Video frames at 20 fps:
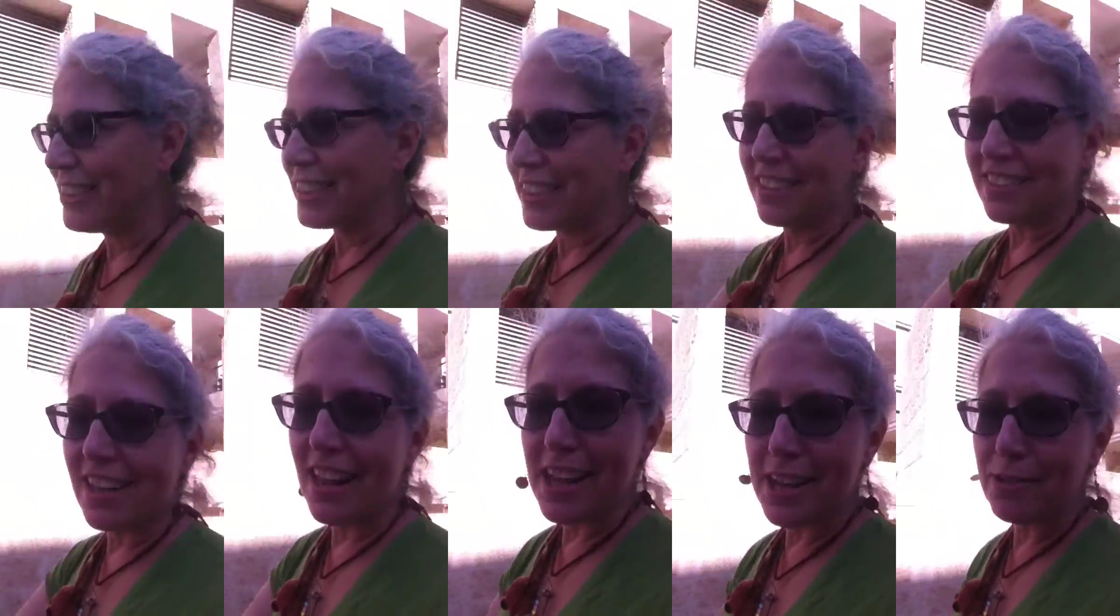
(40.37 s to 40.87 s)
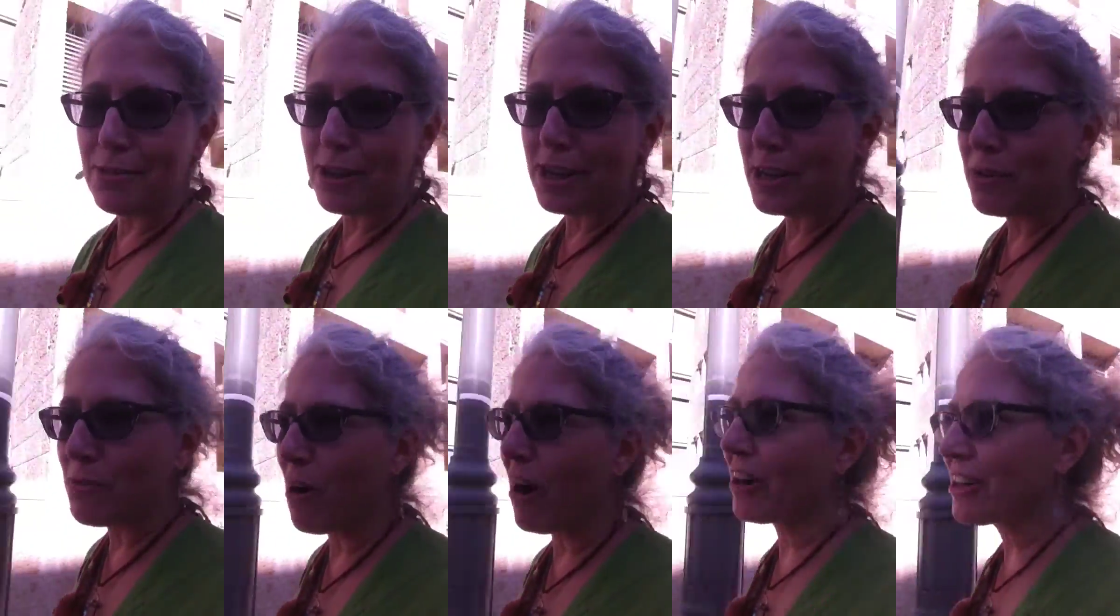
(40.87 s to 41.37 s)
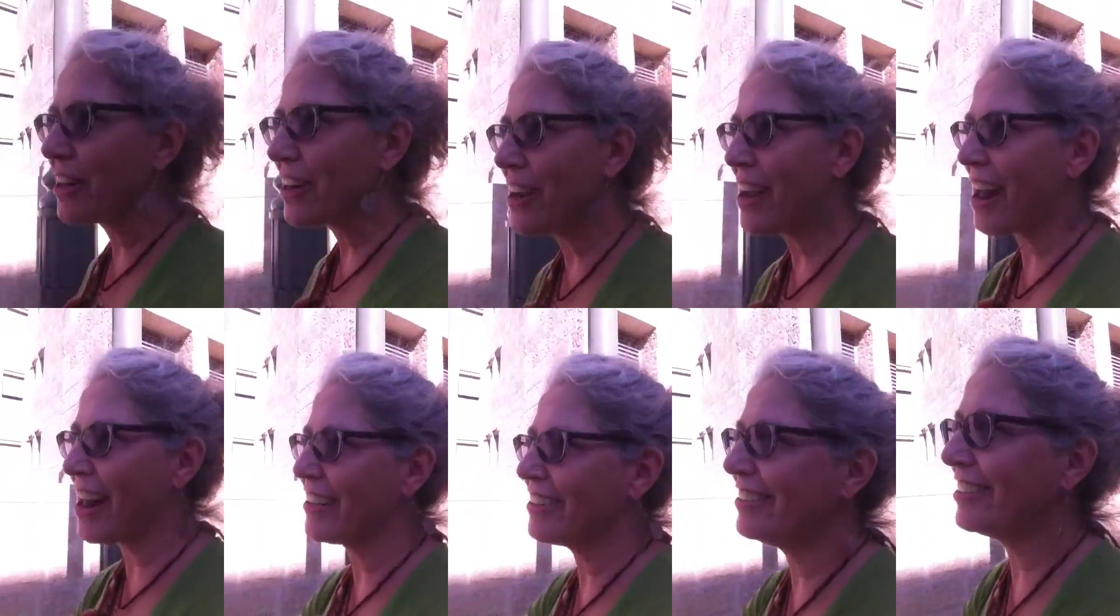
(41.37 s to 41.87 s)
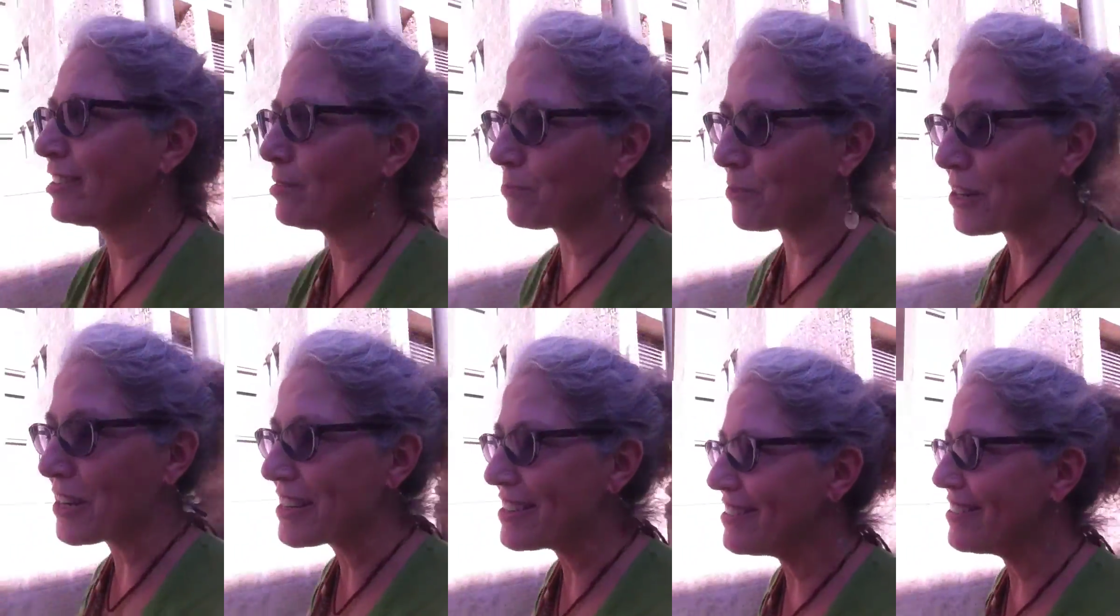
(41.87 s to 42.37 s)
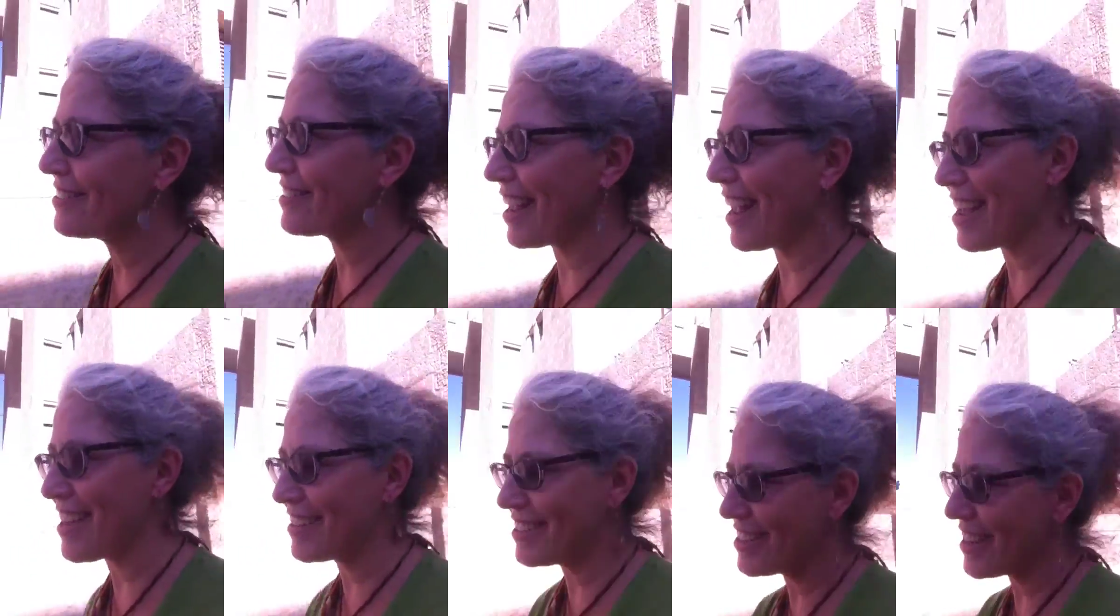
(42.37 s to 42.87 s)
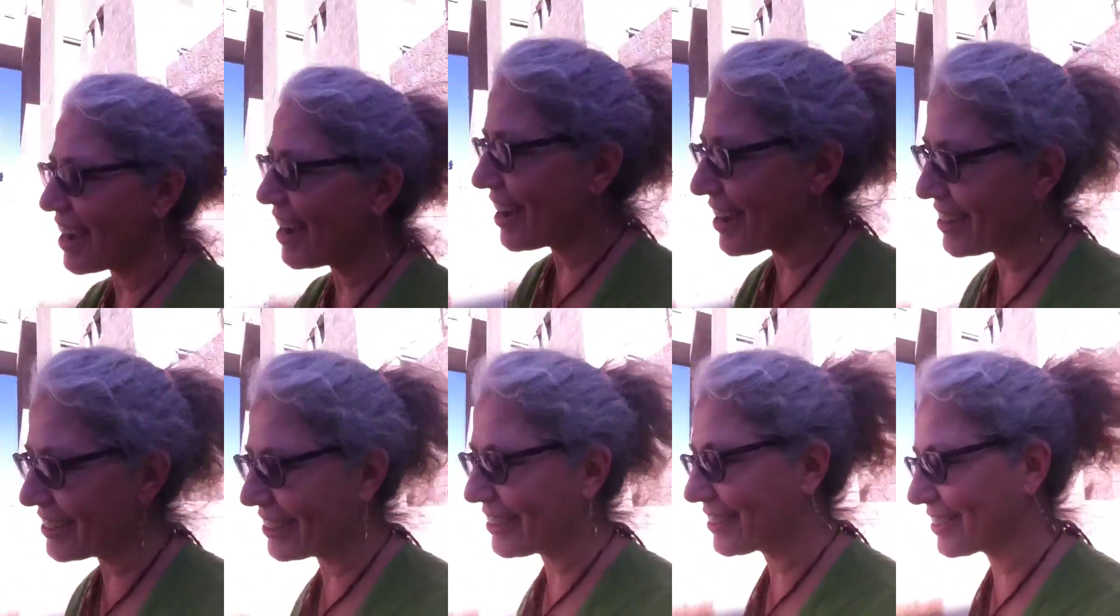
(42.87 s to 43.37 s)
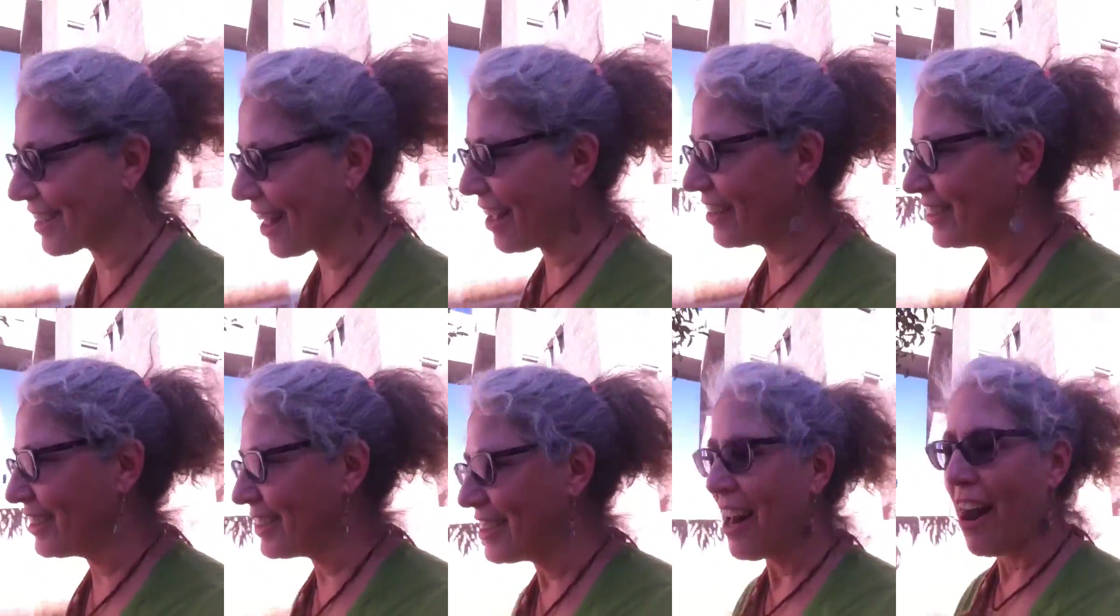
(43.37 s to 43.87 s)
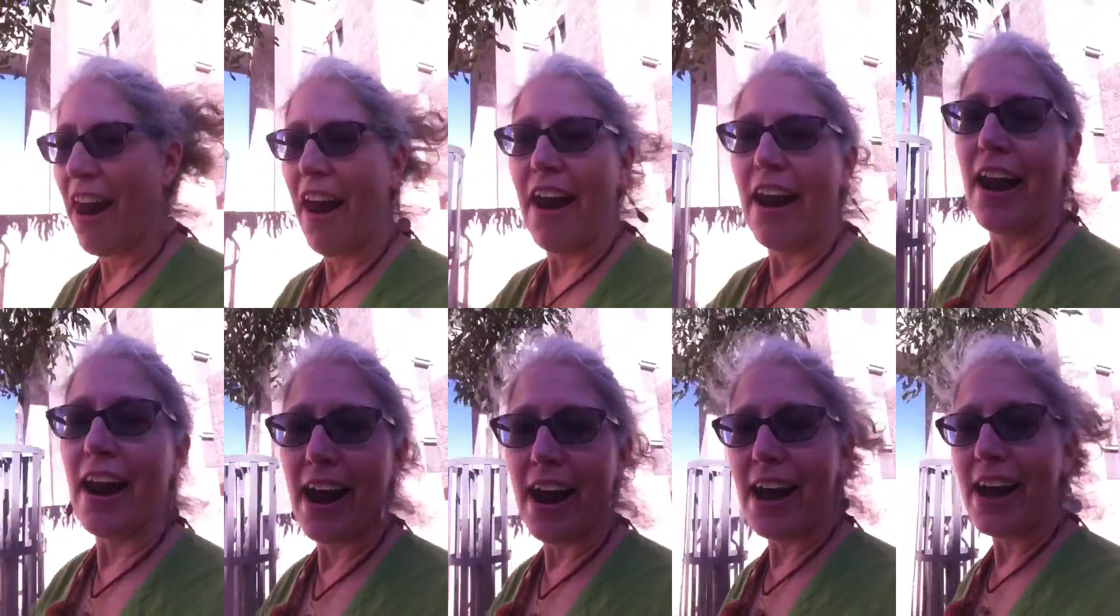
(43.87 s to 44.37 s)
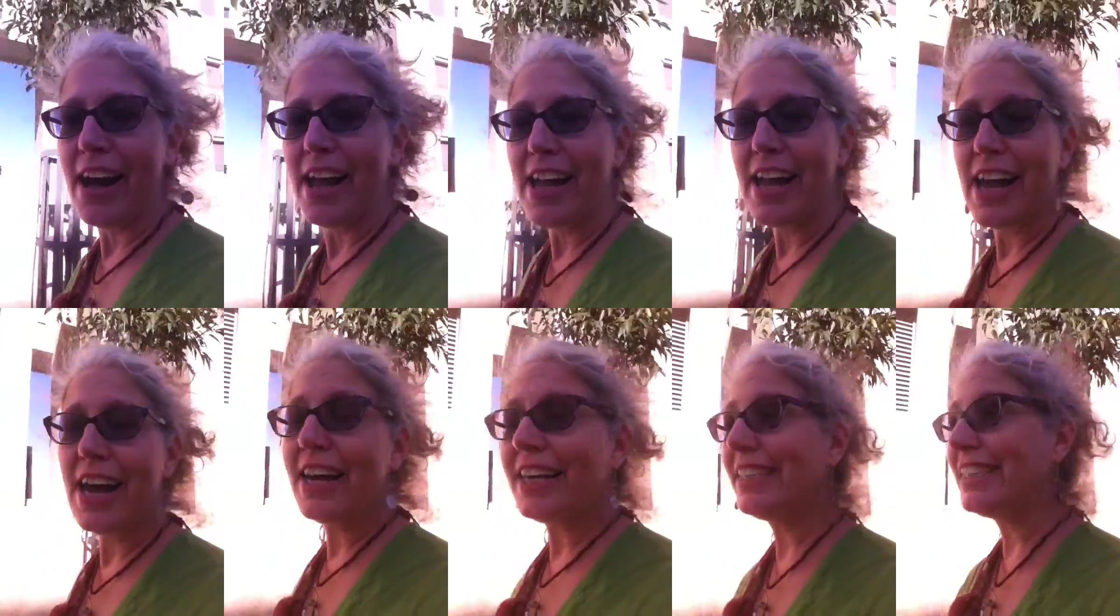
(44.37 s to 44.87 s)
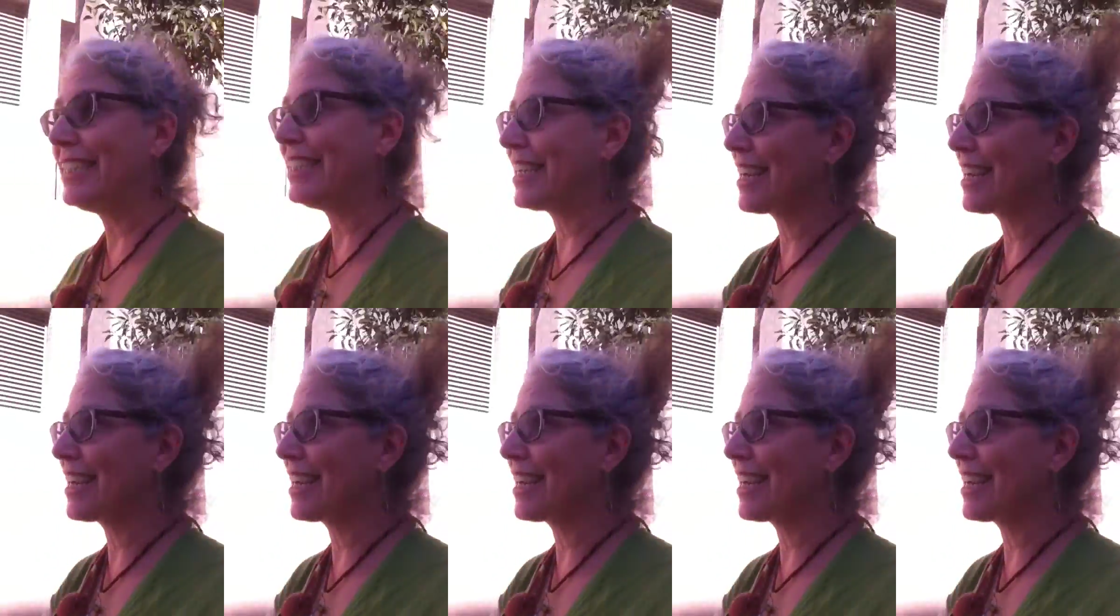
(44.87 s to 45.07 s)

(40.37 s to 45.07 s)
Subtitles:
because I like running water, springs, and I